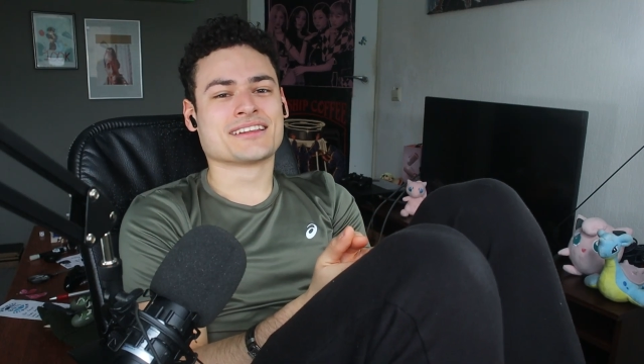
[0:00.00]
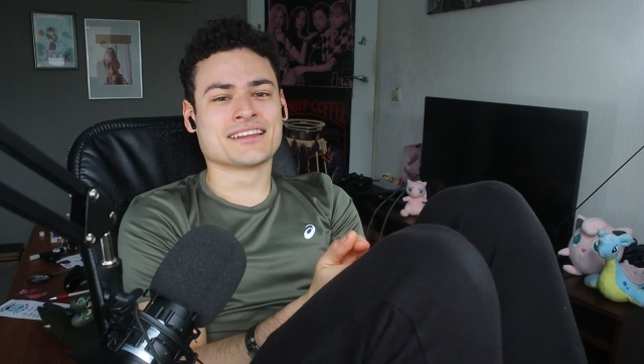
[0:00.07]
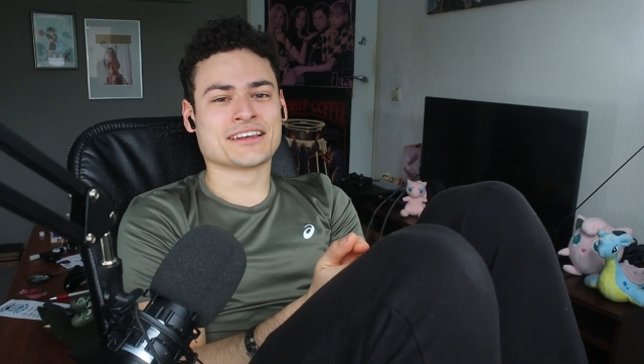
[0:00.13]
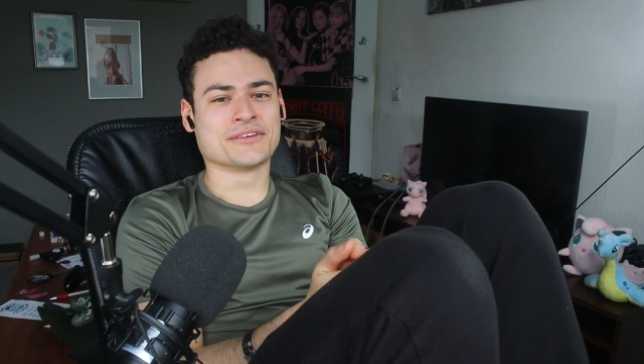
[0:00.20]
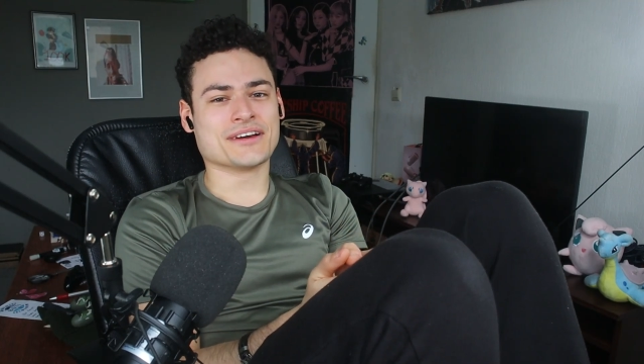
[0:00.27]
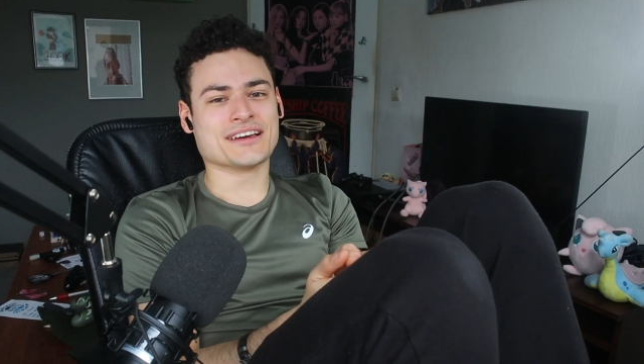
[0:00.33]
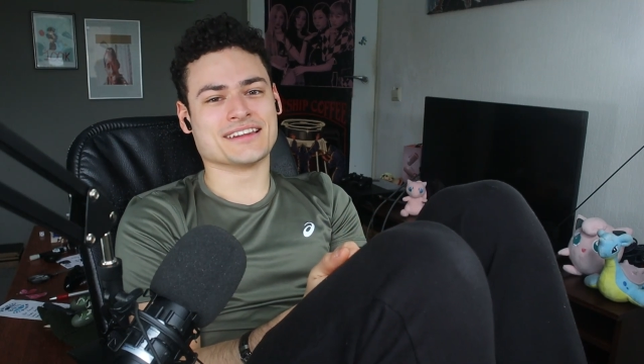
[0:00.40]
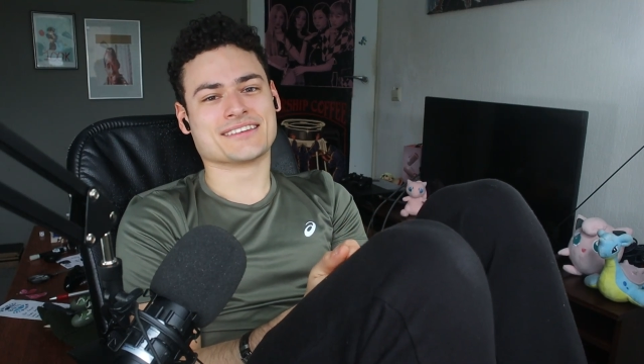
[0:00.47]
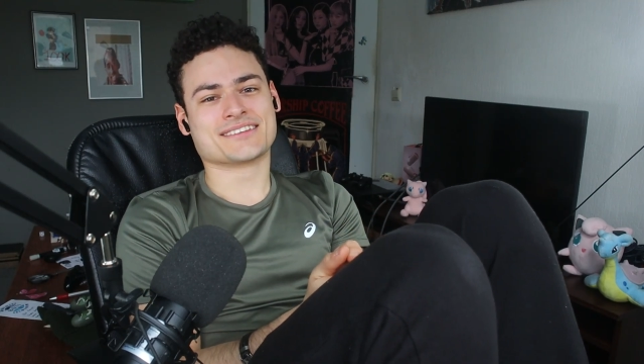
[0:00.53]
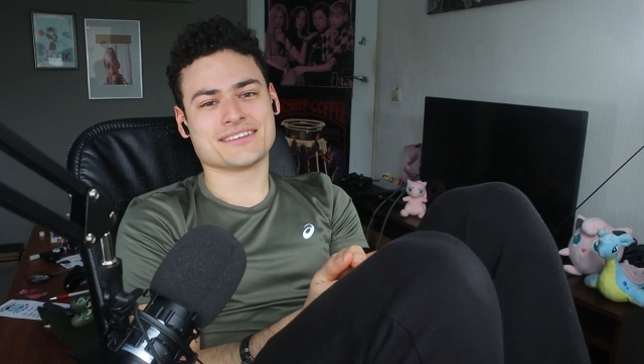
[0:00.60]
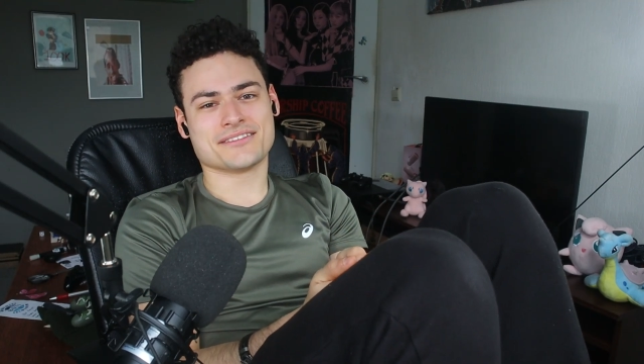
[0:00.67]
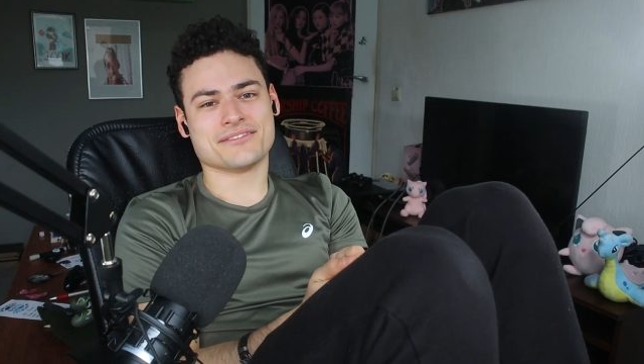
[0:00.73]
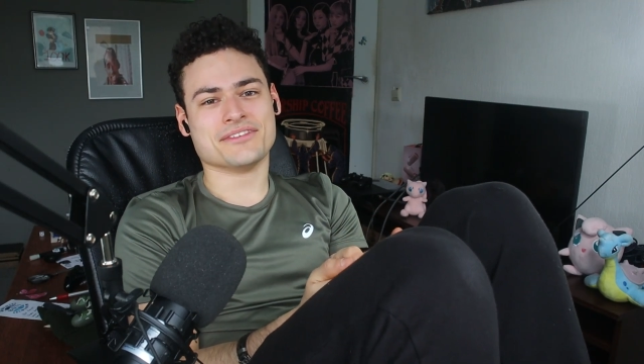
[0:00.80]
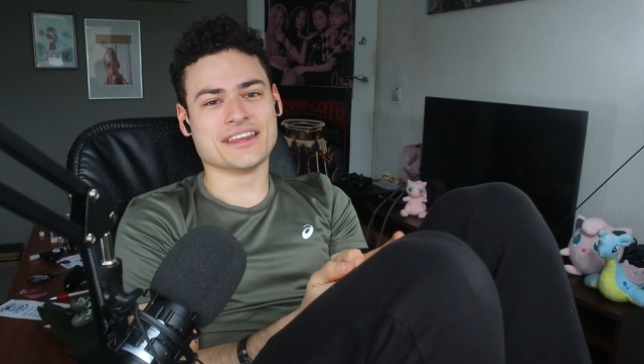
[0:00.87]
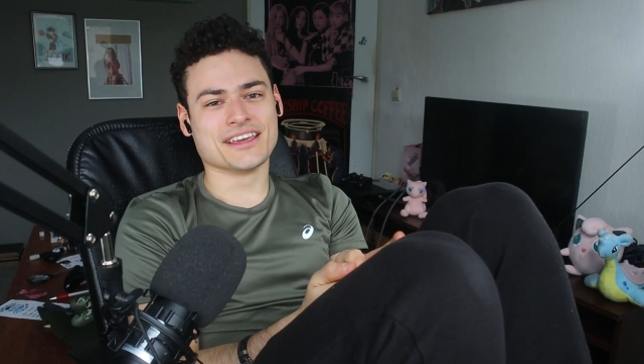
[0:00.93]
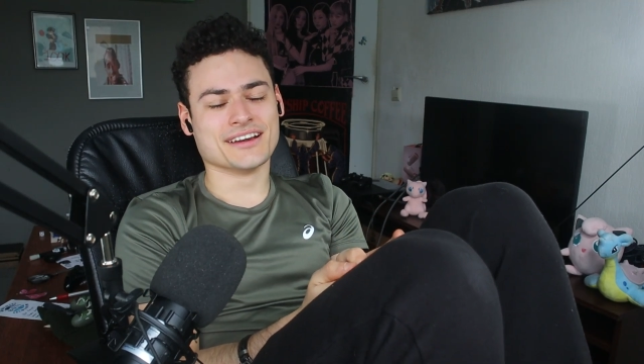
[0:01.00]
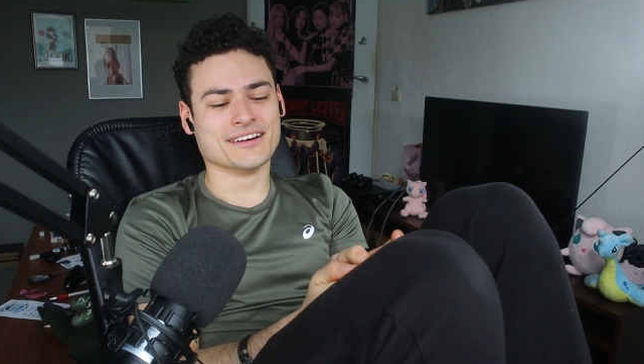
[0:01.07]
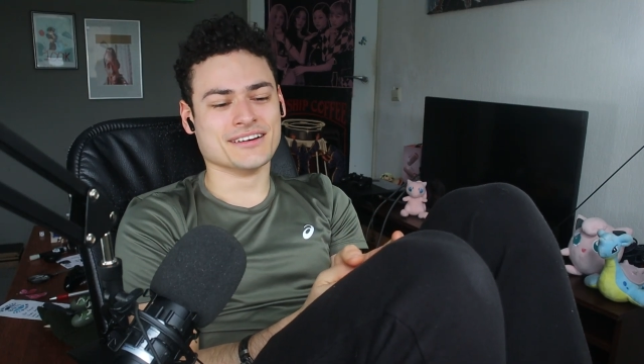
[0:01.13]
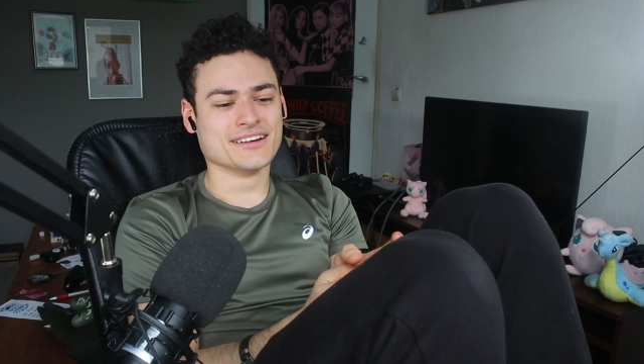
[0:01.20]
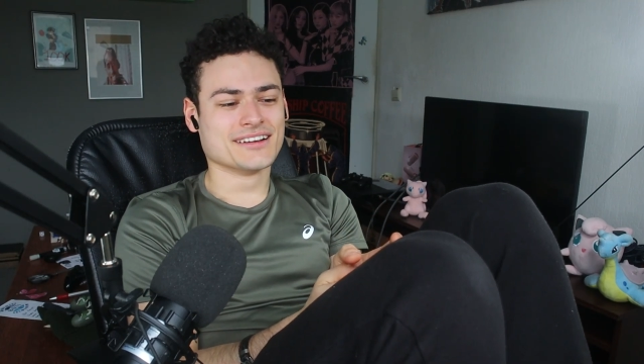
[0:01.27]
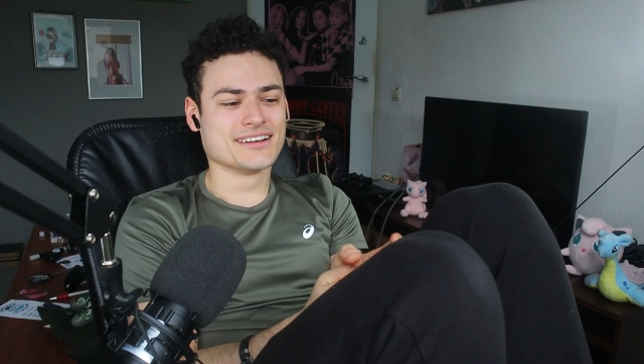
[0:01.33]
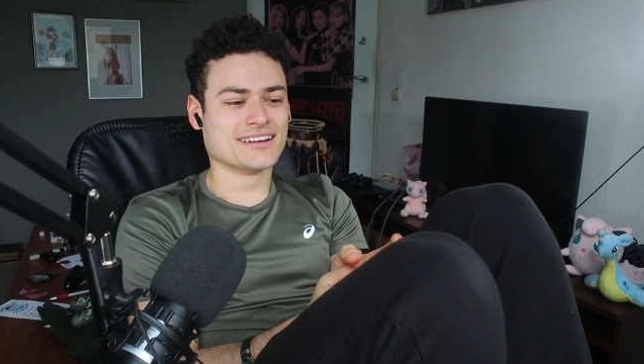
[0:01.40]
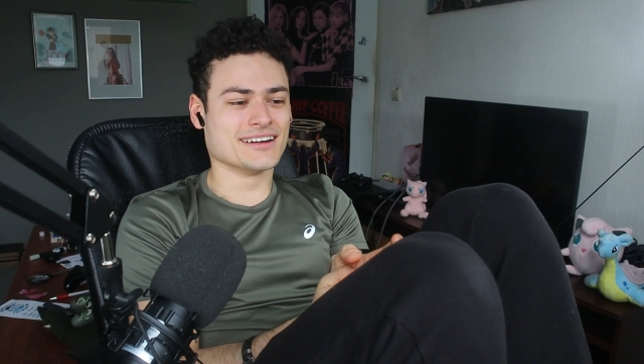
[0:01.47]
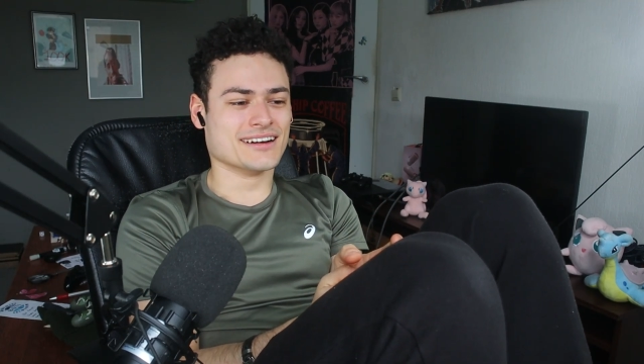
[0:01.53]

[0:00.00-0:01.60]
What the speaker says: a little innocent video.